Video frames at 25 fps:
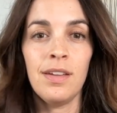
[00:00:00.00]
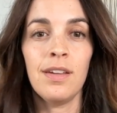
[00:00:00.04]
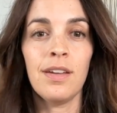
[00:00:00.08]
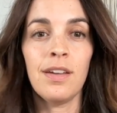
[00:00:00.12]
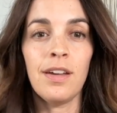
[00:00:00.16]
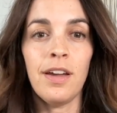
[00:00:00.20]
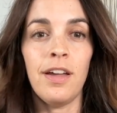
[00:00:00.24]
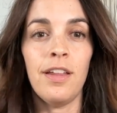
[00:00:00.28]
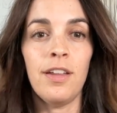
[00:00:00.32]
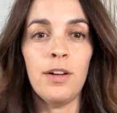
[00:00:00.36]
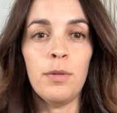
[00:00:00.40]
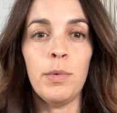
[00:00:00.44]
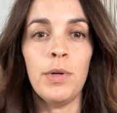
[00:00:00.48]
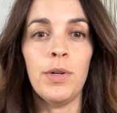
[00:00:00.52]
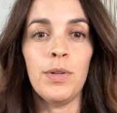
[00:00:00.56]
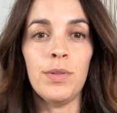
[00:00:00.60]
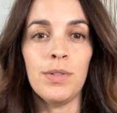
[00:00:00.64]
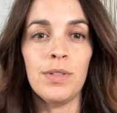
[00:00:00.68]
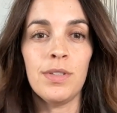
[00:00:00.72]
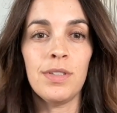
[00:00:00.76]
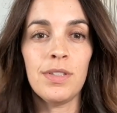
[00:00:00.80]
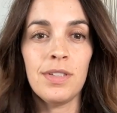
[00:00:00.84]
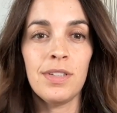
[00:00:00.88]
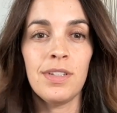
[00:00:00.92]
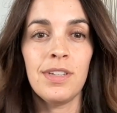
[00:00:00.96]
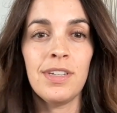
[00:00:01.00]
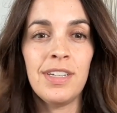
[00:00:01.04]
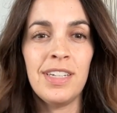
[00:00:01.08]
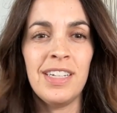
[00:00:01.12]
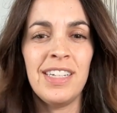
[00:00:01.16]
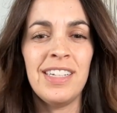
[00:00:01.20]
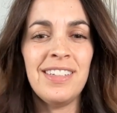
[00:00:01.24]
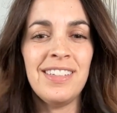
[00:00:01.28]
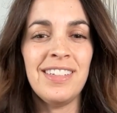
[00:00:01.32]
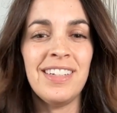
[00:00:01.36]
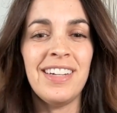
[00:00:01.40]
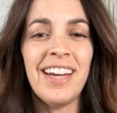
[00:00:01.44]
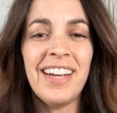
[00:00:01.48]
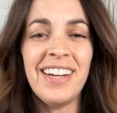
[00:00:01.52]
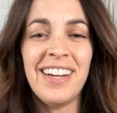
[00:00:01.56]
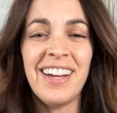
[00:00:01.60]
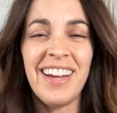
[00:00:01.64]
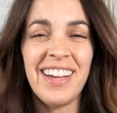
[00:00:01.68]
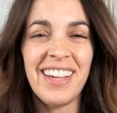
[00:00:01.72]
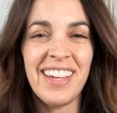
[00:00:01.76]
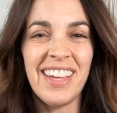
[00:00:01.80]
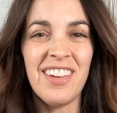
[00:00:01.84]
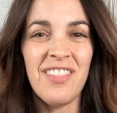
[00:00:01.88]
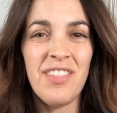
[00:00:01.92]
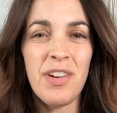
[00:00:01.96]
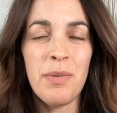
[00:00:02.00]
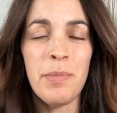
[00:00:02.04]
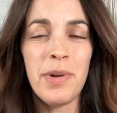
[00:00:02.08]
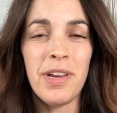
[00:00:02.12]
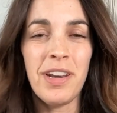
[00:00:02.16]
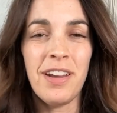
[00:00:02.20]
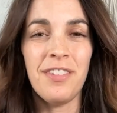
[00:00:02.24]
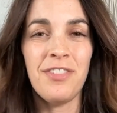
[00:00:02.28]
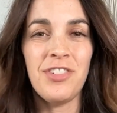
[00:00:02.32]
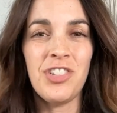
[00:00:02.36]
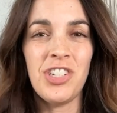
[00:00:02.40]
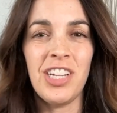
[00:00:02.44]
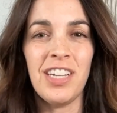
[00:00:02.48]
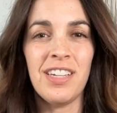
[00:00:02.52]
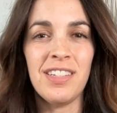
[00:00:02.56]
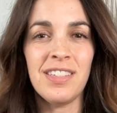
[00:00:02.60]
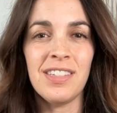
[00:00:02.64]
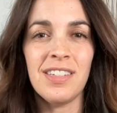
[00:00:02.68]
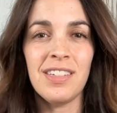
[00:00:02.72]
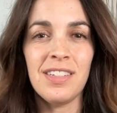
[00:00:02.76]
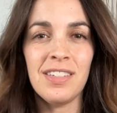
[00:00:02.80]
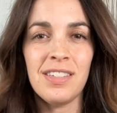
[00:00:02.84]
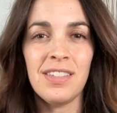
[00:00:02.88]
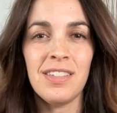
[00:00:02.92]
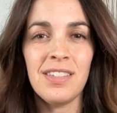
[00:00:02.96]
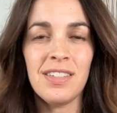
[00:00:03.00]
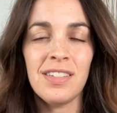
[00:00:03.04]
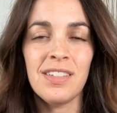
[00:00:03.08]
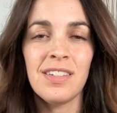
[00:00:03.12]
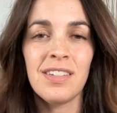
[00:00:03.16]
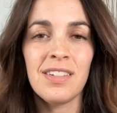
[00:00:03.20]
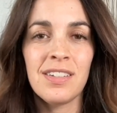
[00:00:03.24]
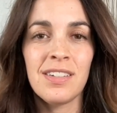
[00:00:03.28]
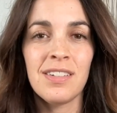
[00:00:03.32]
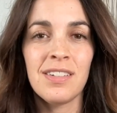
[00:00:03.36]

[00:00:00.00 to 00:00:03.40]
Collarbones. Did I not give him enough chances?